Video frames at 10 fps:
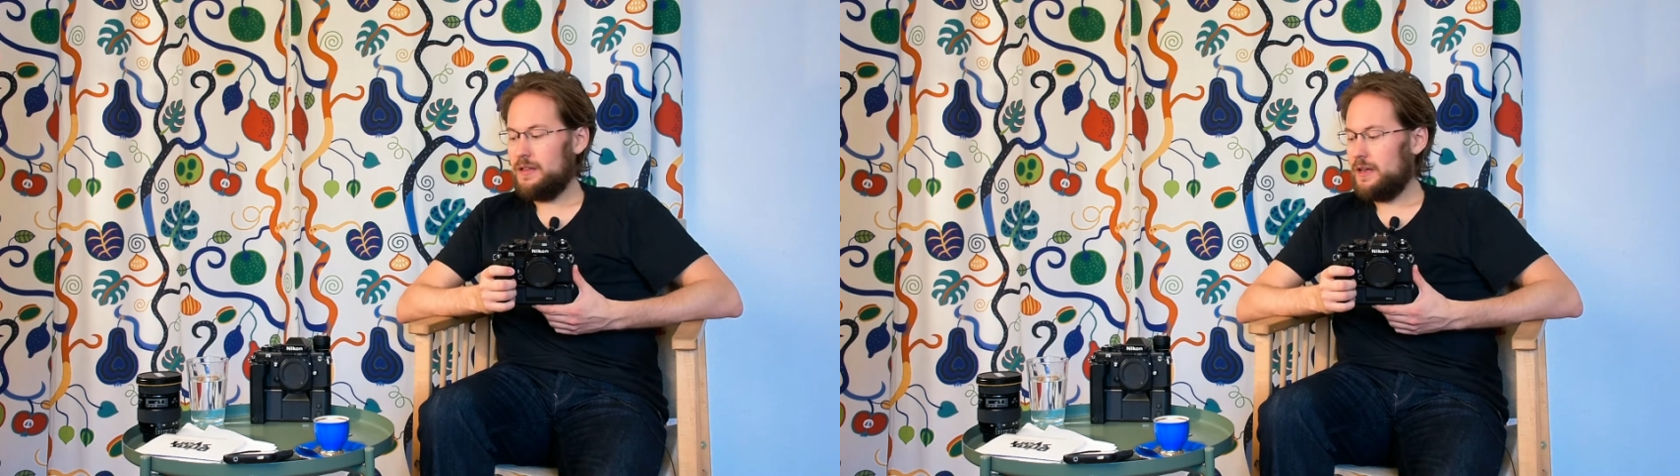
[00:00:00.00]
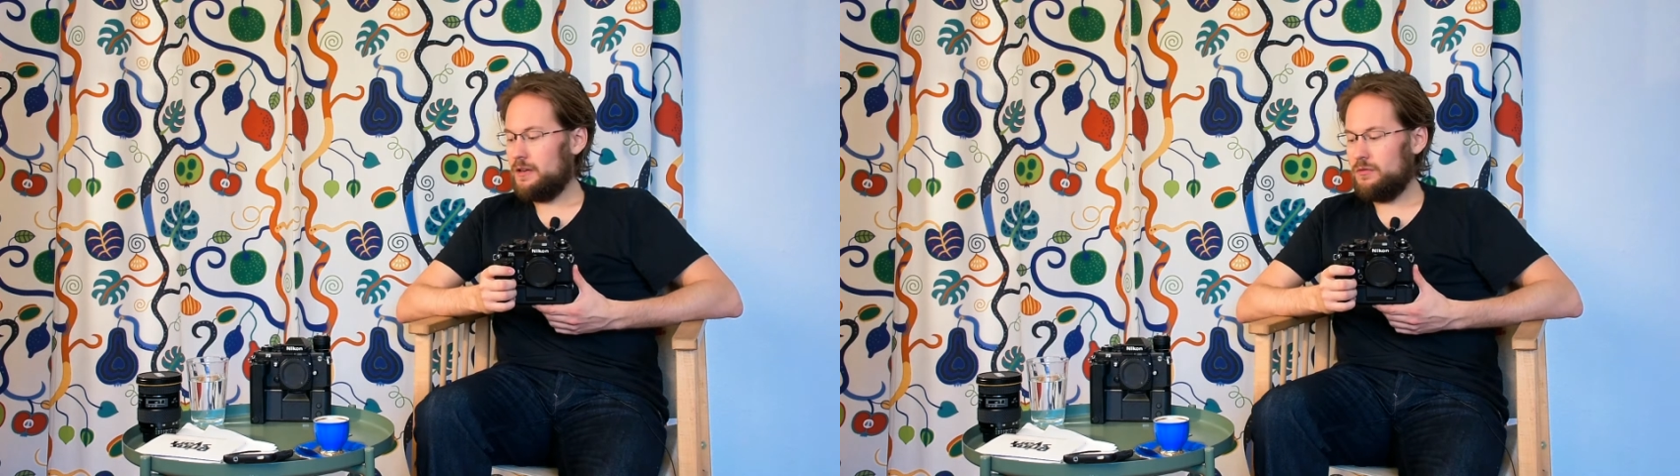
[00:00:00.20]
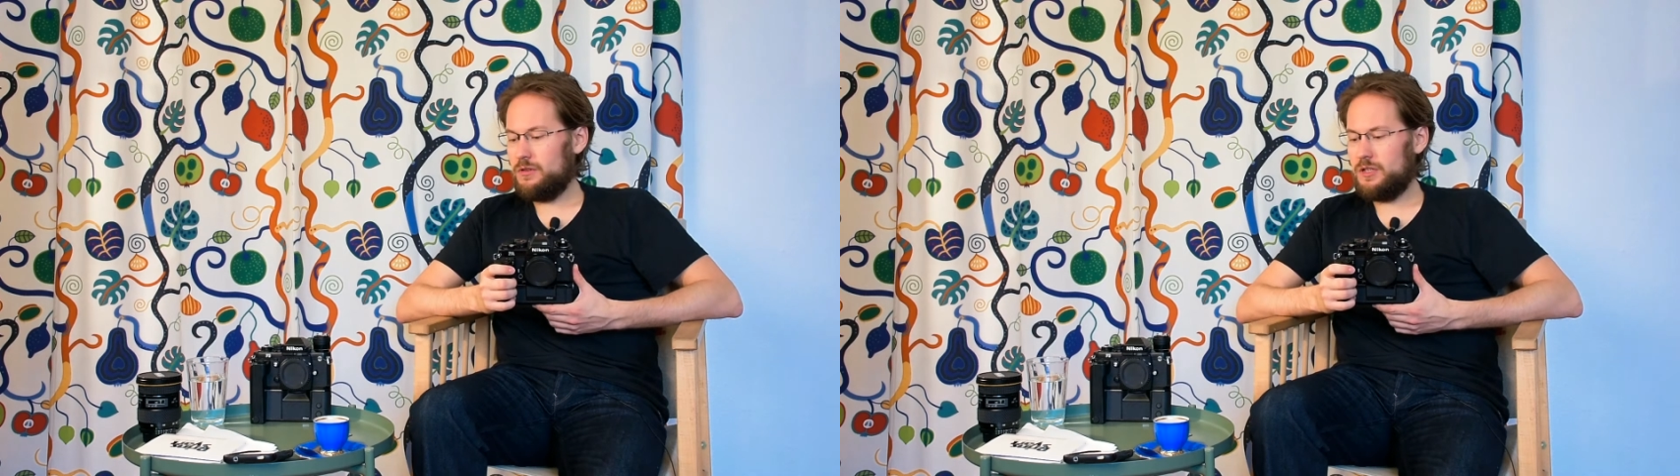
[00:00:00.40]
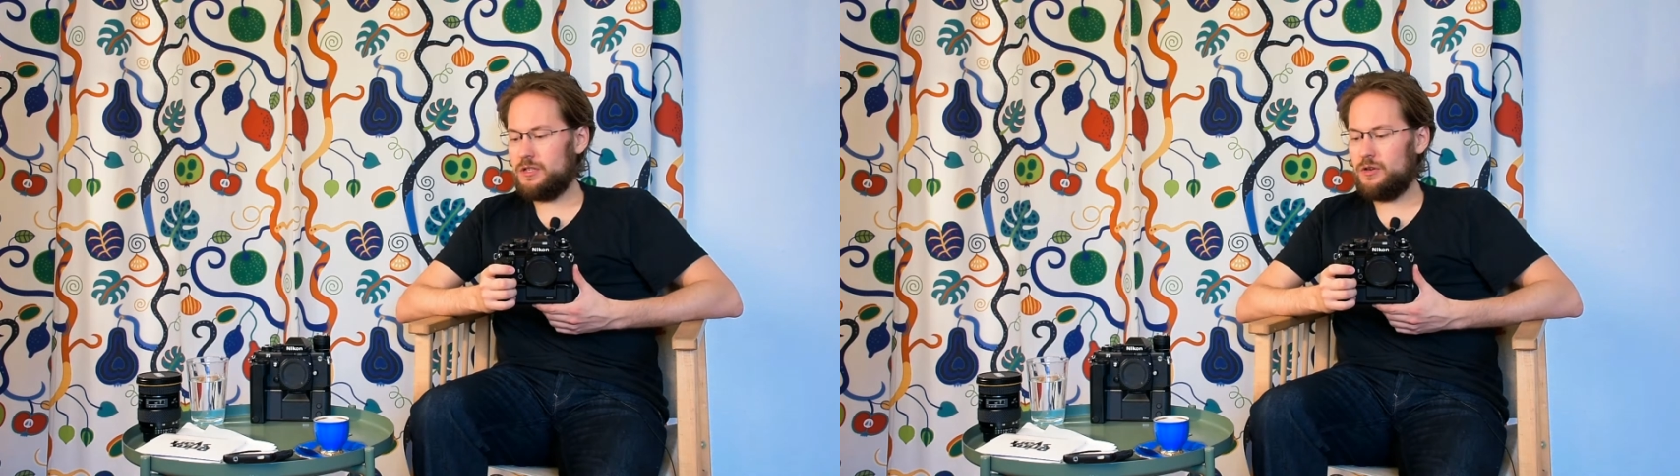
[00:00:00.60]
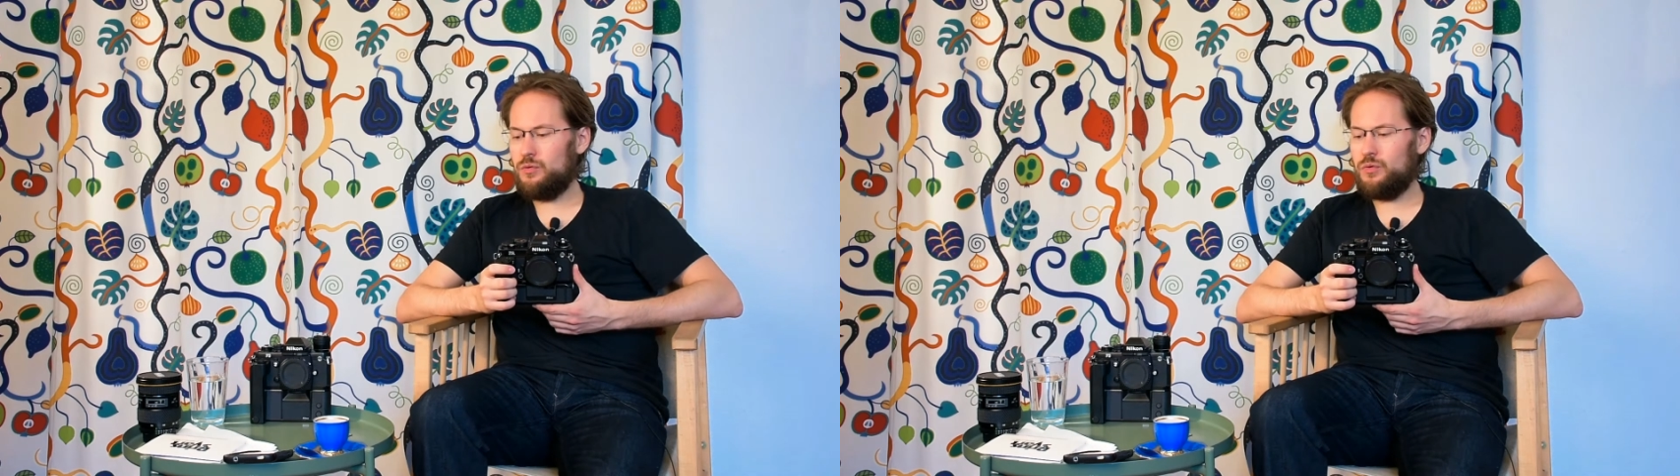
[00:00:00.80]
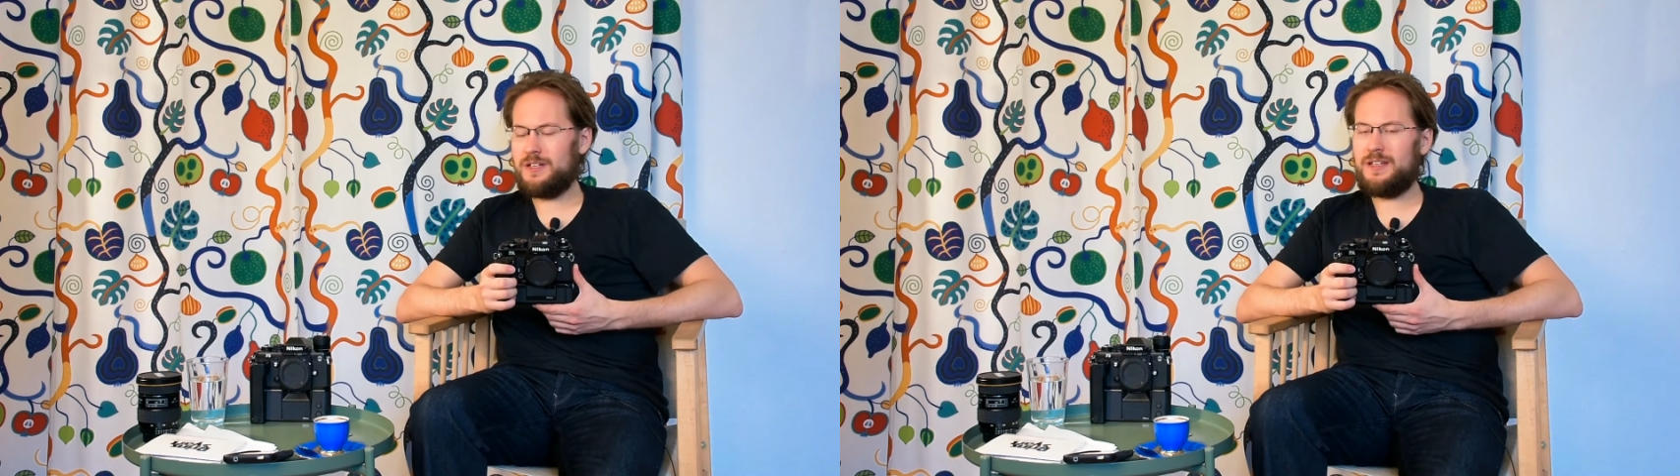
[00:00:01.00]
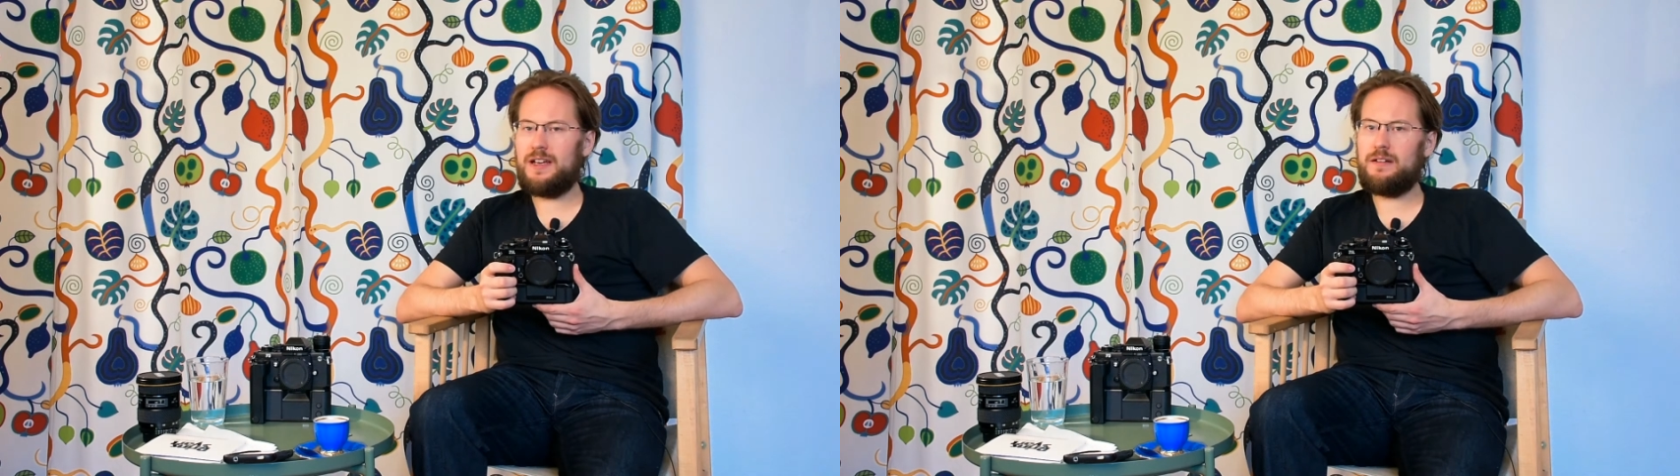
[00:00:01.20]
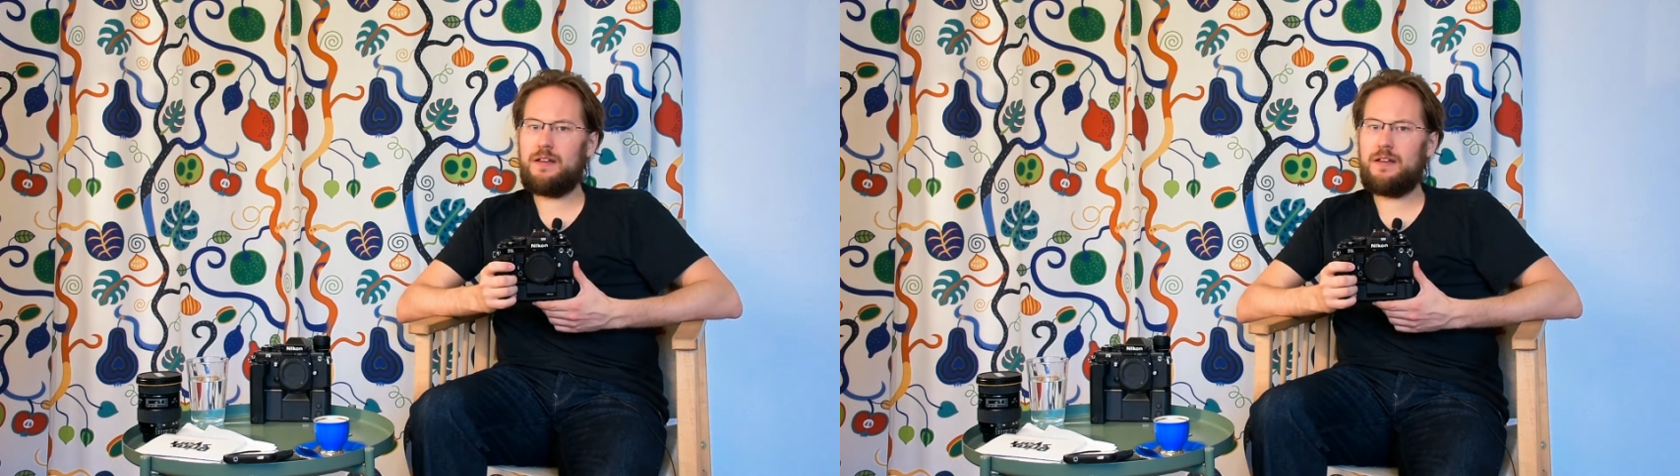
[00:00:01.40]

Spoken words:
I don't know what kind of,